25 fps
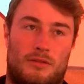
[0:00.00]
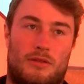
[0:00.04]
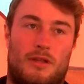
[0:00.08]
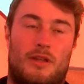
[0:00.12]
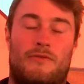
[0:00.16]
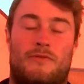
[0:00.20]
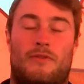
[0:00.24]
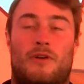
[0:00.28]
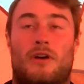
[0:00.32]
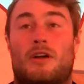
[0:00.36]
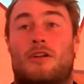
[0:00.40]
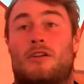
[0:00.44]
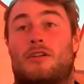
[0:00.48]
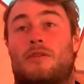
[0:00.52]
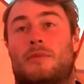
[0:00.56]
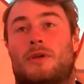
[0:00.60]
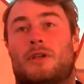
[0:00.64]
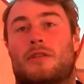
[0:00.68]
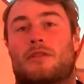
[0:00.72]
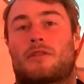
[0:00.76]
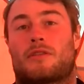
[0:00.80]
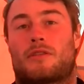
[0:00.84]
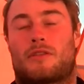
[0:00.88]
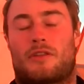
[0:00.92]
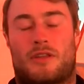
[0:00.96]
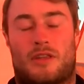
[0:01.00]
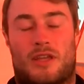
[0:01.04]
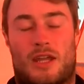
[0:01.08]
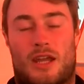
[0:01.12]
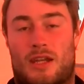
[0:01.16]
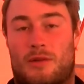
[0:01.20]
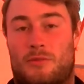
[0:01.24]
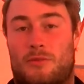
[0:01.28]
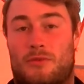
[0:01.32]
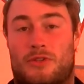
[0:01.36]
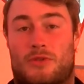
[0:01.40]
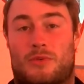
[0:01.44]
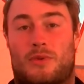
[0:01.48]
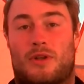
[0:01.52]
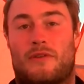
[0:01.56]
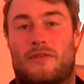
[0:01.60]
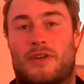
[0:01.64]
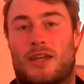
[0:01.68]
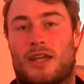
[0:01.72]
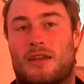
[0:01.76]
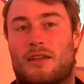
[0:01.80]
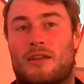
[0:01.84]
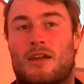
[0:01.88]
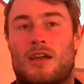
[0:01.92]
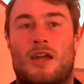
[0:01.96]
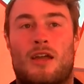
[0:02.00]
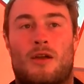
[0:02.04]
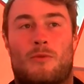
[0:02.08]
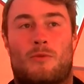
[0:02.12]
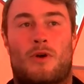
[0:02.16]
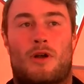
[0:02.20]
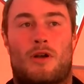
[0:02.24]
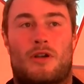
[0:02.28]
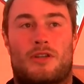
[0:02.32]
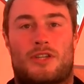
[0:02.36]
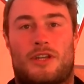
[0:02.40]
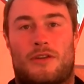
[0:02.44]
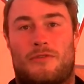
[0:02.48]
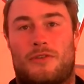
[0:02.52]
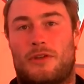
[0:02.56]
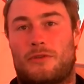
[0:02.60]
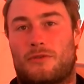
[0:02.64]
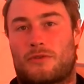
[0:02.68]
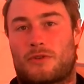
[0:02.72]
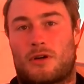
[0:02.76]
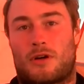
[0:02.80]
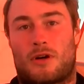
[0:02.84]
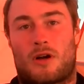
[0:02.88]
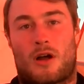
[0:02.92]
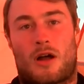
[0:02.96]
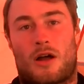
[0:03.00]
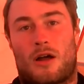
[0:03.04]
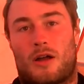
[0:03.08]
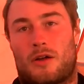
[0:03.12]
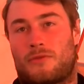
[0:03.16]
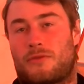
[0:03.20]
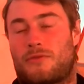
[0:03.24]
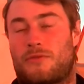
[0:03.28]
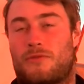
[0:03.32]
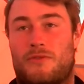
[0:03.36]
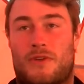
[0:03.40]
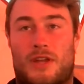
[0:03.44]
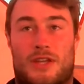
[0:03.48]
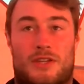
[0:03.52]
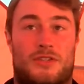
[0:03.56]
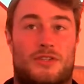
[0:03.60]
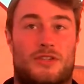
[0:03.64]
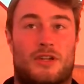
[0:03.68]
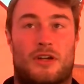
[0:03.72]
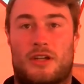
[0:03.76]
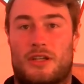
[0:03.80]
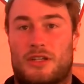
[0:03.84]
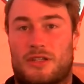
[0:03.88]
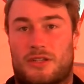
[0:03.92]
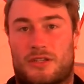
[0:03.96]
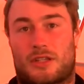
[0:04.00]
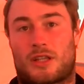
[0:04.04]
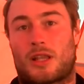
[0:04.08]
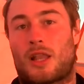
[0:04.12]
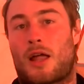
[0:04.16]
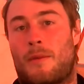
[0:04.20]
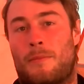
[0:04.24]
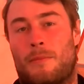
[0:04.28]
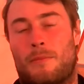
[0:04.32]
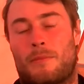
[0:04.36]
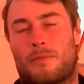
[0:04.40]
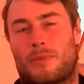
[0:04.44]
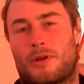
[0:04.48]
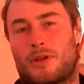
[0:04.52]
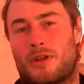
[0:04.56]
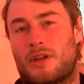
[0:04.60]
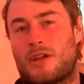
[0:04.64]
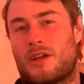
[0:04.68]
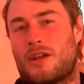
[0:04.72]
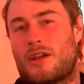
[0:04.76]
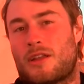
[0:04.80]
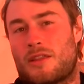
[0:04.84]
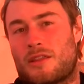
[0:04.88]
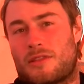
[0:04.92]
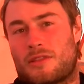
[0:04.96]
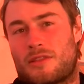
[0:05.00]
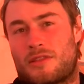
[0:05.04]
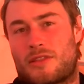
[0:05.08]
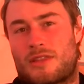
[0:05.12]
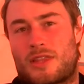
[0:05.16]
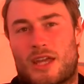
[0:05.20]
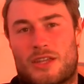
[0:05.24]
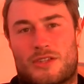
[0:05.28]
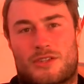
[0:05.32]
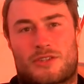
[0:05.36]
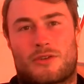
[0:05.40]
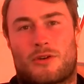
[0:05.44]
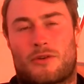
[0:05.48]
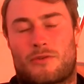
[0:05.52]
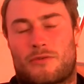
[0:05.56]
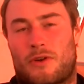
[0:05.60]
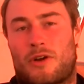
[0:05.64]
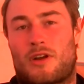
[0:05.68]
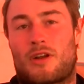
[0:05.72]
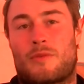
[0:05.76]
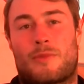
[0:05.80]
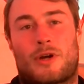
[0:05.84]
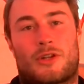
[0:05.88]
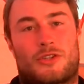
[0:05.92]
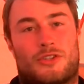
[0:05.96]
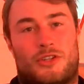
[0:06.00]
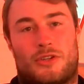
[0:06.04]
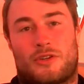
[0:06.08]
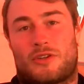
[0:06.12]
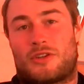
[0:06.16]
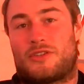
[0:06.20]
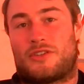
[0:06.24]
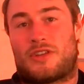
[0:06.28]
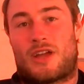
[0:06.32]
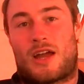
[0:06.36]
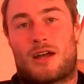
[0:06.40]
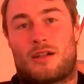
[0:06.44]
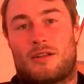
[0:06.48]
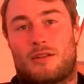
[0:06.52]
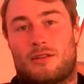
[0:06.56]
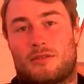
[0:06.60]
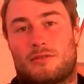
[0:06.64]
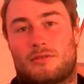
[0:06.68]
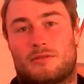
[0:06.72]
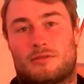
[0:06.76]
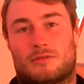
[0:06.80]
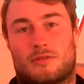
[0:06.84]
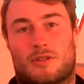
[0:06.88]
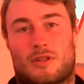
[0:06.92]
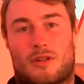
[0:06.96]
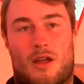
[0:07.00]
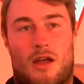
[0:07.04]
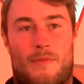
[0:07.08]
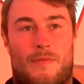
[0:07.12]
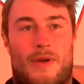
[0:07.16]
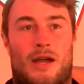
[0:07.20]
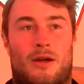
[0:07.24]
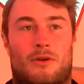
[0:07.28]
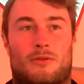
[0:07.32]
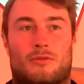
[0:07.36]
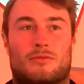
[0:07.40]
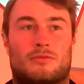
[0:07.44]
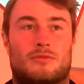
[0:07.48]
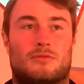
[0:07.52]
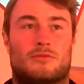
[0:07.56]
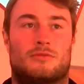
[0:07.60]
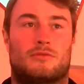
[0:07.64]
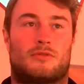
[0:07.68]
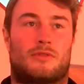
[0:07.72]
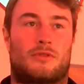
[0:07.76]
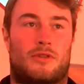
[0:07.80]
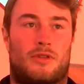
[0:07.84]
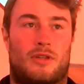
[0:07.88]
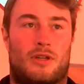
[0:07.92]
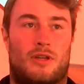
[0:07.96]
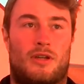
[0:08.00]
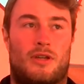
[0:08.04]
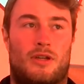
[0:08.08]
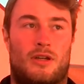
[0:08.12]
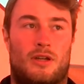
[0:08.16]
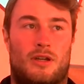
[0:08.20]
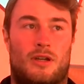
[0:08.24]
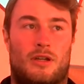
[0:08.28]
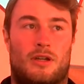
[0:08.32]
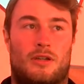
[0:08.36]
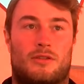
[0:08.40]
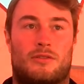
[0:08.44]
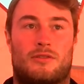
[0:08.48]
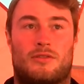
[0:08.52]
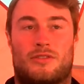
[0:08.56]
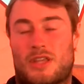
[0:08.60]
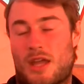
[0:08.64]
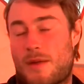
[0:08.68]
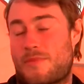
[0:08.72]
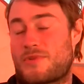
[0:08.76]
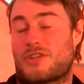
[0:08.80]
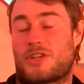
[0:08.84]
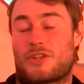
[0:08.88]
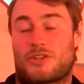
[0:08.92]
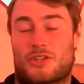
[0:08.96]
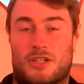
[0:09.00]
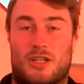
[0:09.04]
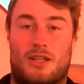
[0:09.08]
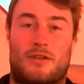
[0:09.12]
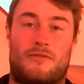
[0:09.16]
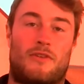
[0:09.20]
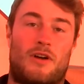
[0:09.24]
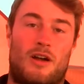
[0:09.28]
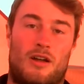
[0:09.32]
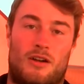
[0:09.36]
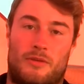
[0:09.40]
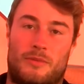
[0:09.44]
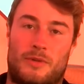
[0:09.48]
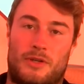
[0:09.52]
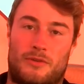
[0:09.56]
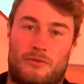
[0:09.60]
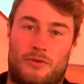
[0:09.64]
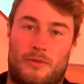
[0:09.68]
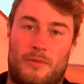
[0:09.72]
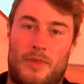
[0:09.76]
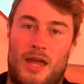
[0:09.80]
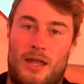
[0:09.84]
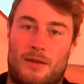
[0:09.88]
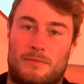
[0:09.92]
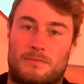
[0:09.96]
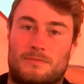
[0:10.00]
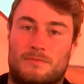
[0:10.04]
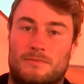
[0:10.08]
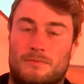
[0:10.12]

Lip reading: environment that the animals were living in. Whereas if you've got a fist-sized lump, there's not very much you can tell about the depositional environment from that.